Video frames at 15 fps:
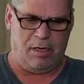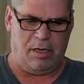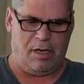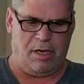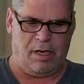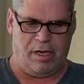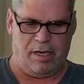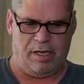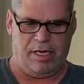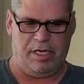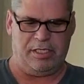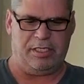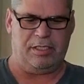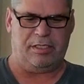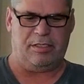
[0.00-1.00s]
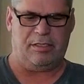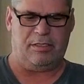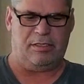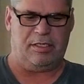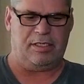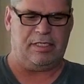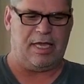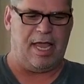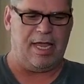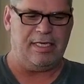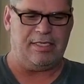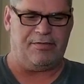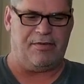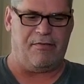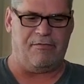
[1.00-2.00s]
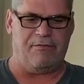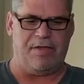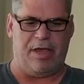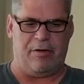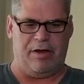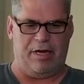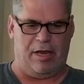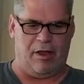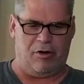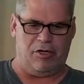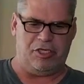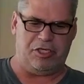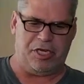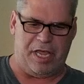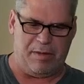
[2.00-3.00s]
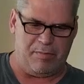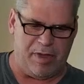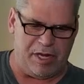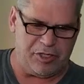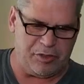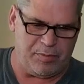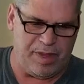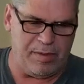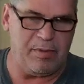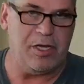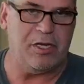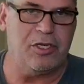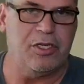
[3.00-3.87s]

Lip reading: It's the size of a very large tape measure, maybe 1.5